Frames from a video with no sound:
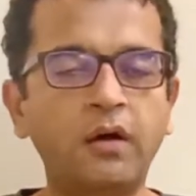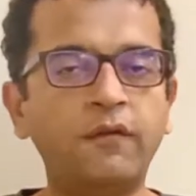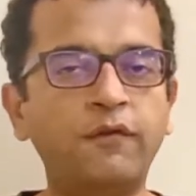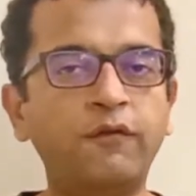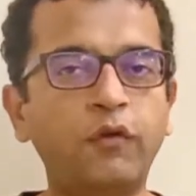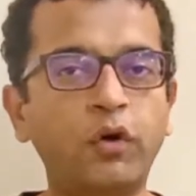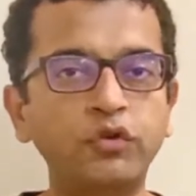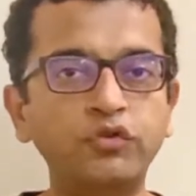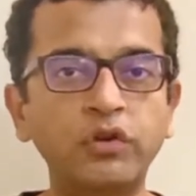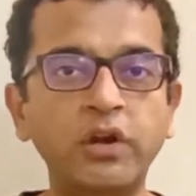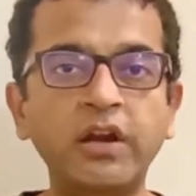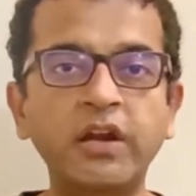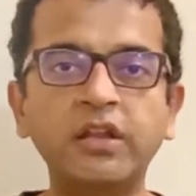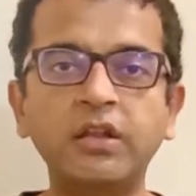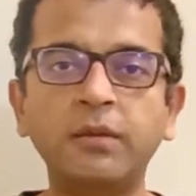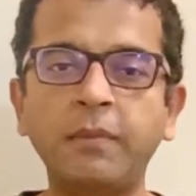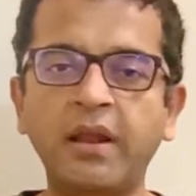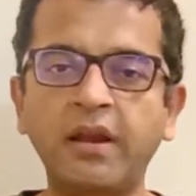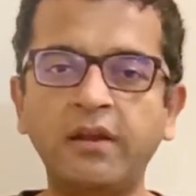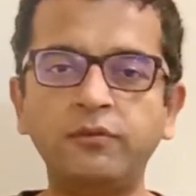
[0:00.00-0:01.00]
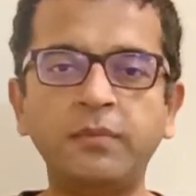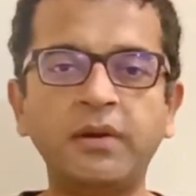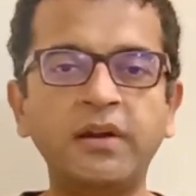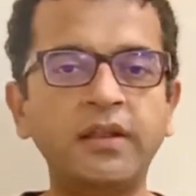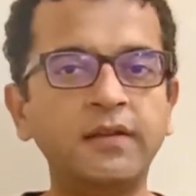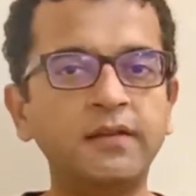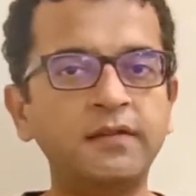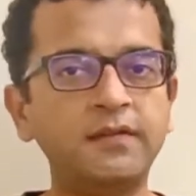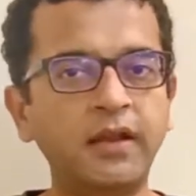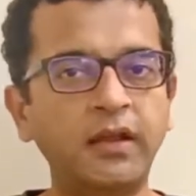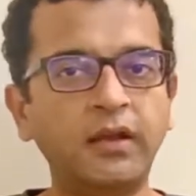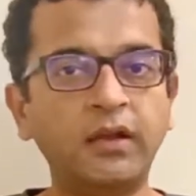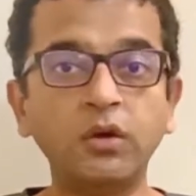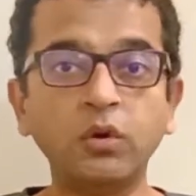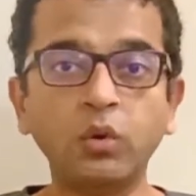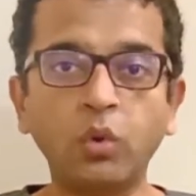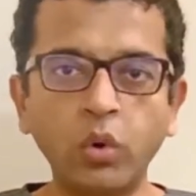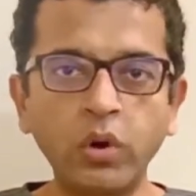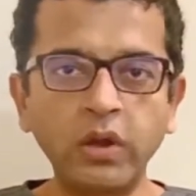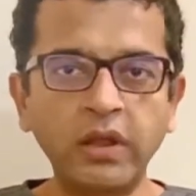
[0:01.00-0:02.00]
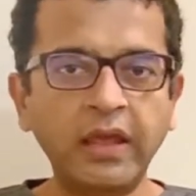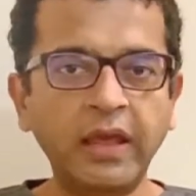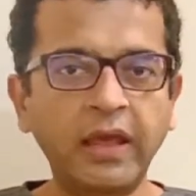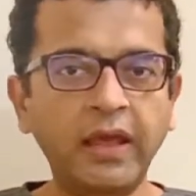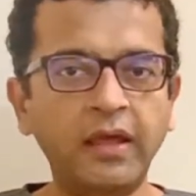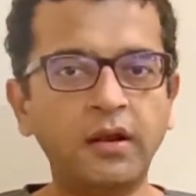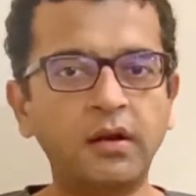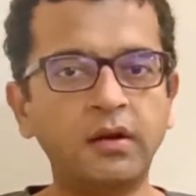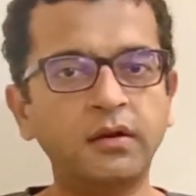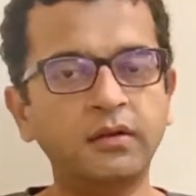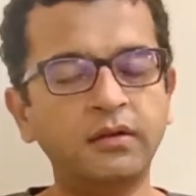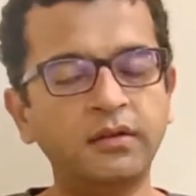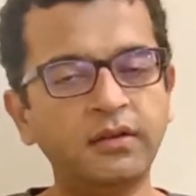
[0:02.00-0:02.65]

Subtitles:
Fortunately, the management has taken good care.